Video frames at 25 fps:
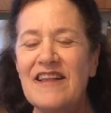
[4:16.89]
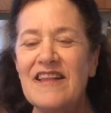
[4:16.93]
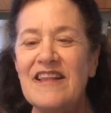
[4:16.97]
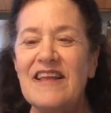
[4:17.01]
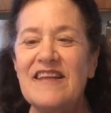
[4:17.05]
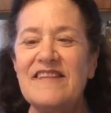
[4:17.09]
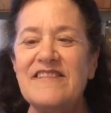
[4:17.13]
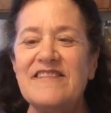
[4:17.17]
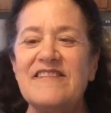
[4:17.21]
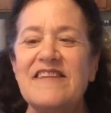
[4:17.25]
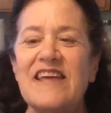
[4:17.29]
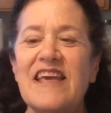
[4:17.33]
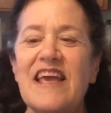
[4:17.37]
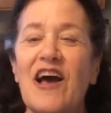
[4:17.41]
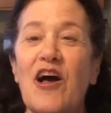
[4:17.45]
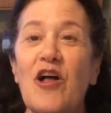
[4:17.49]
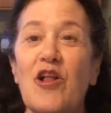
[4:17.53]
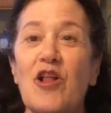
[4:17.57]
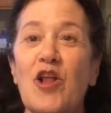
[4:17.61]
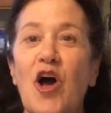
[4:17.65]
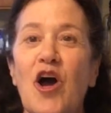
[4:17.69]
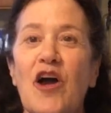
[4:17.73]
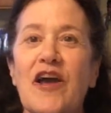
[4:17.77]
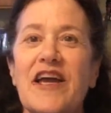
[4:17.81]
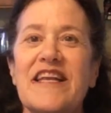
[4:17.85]
Let's see how
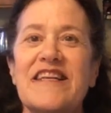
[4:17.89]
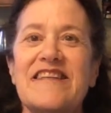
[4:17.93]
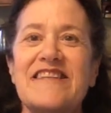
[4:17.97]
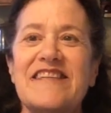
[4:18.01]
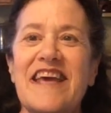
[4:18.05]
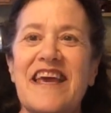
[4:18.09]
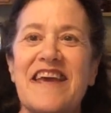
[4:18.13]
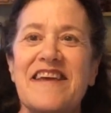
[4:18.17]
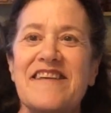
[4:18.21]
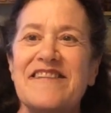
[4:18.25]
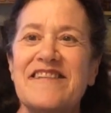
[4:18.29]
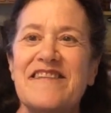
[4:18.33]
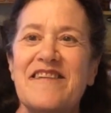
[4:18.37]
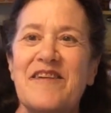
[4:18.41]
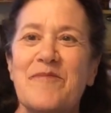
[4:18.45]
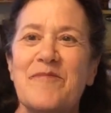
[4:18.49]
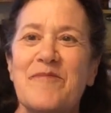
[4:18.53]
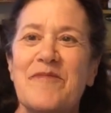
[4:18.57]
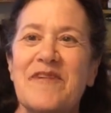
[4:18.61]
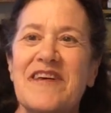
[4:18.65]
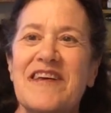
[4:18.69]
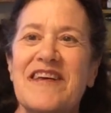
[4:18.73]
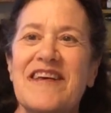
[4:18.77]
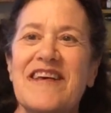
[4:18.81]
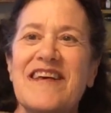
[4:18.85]
long it takes him
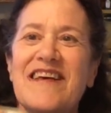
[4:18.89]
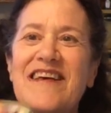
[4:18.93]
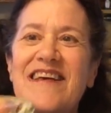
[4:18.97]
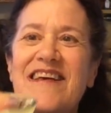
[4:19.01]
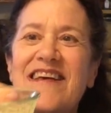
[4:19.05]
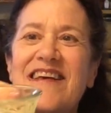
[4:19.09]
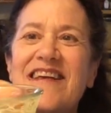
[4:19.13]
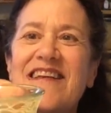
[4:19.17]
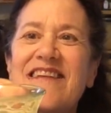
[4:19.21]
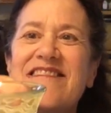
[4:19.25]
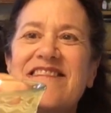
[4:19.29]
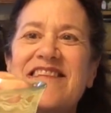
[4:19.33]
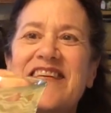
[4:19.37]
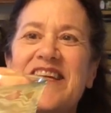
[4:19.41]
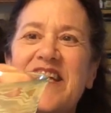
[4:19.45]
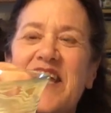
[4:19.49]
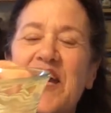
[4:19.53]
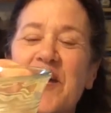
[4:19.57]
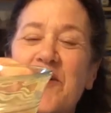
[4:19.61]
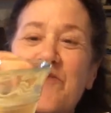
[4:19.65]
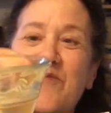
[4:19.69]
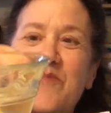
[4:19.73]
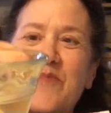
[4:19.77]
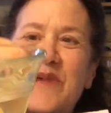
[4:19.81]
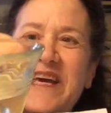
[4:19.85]
to get
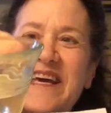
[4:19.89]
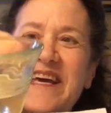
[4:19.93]
big.